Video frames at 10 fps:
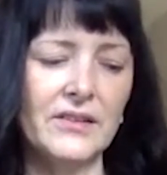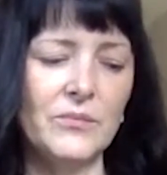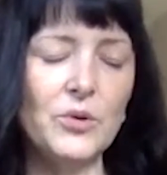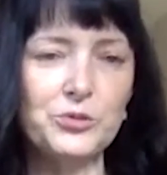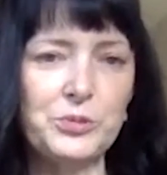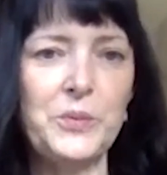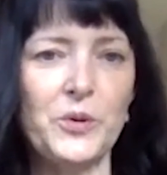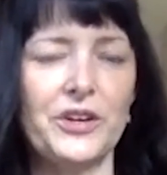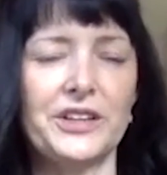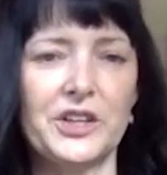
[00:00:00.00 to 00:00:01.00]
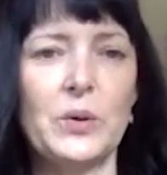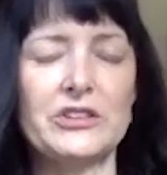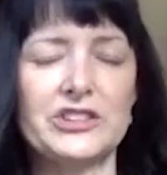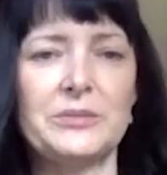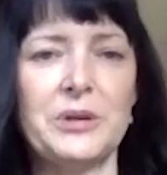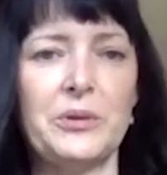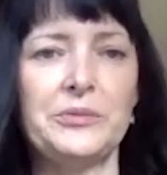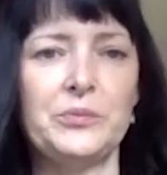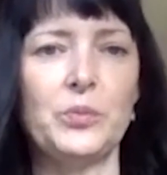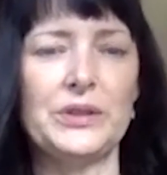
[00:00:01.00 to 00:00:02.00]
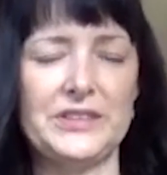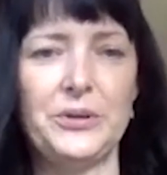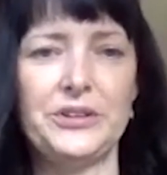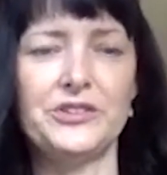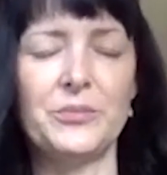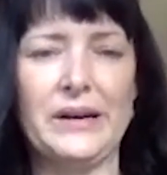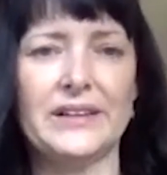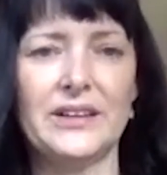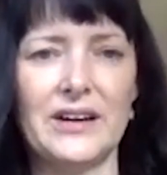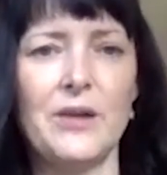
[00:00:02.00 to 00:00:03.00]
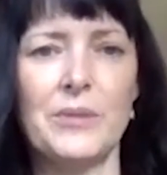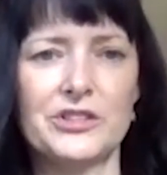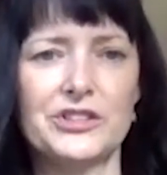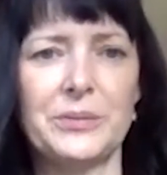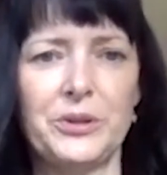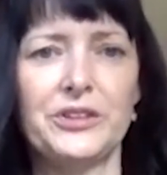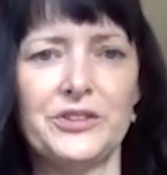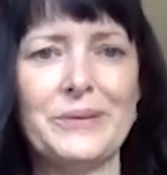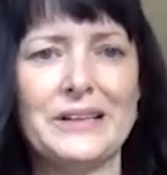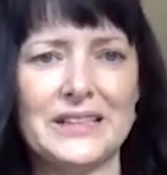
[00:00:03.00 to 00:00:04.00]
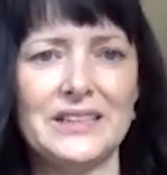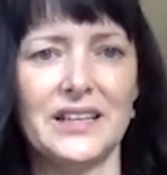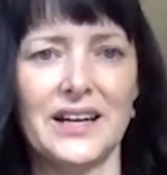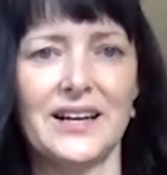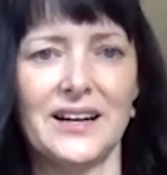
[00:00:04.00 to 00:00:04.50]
most people are not in question about what they put in their body or how much they put in their body. Like,